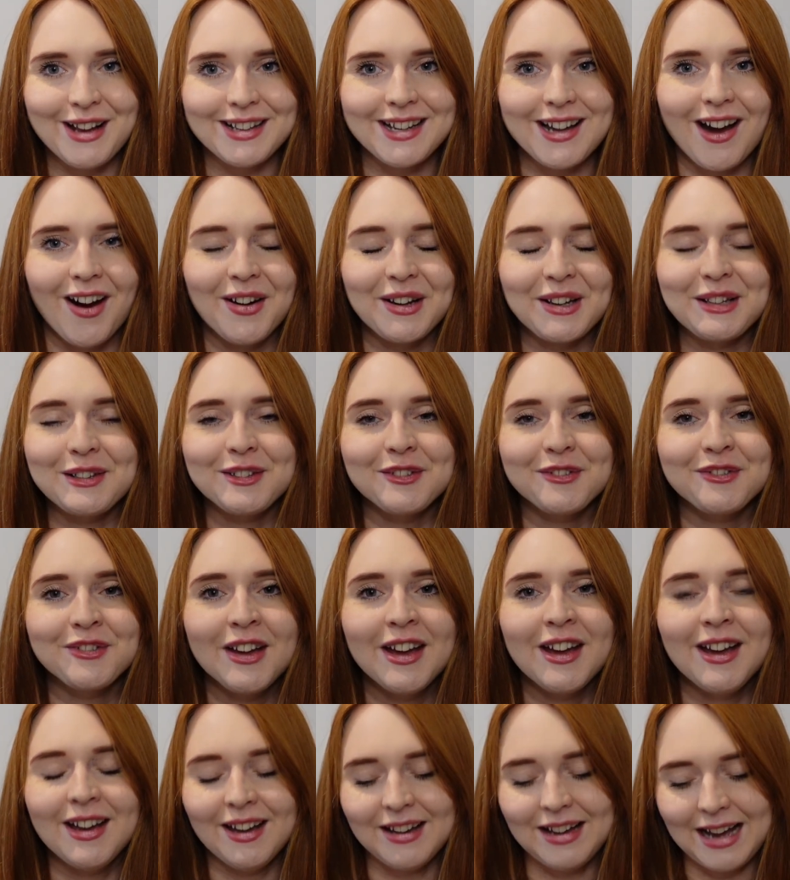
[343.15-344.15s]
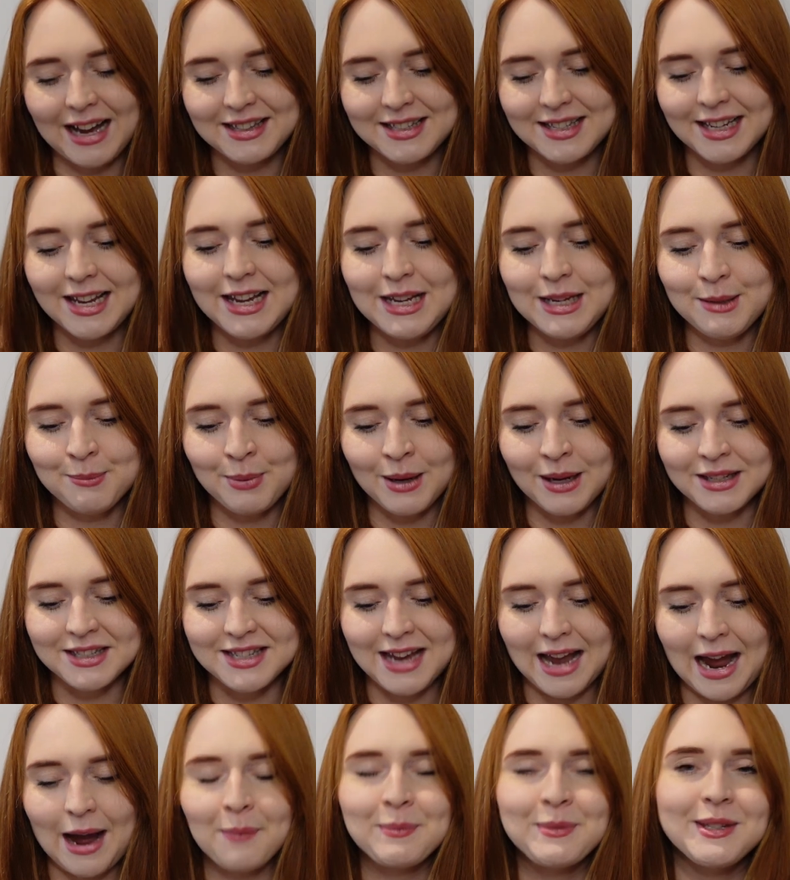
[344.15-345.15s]
It kind of had to keep
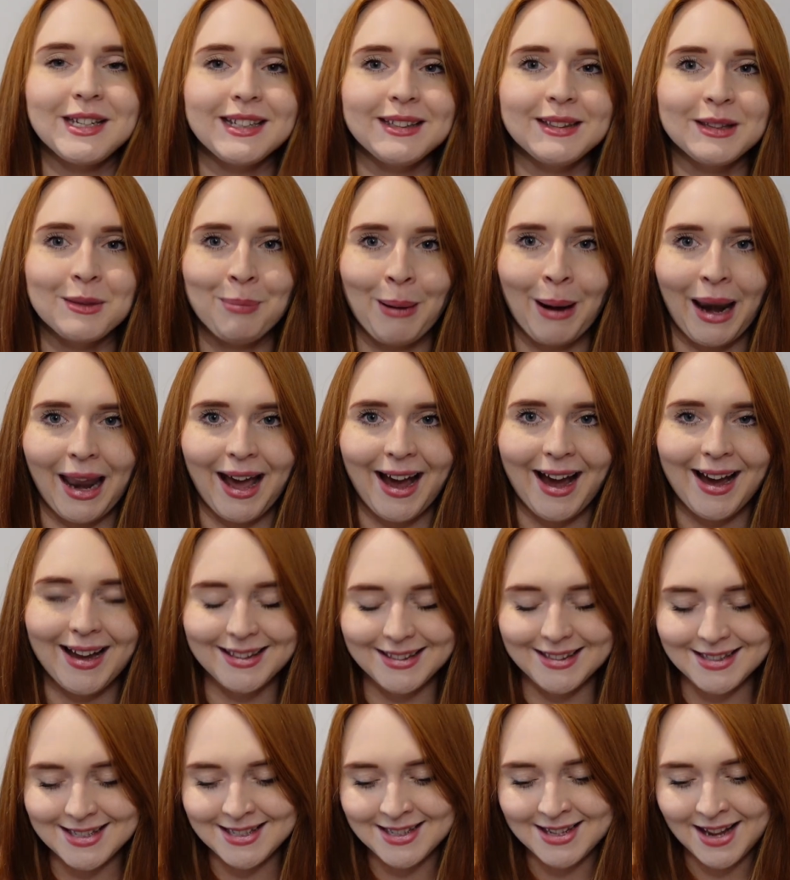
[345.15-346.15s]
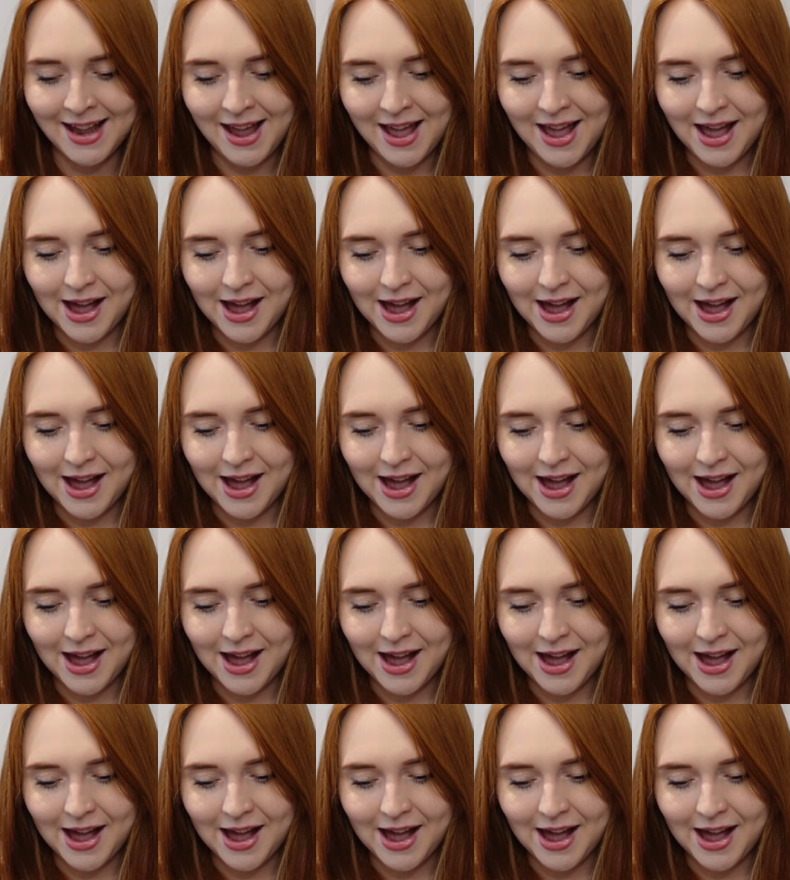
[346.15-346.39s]
adapting the plans.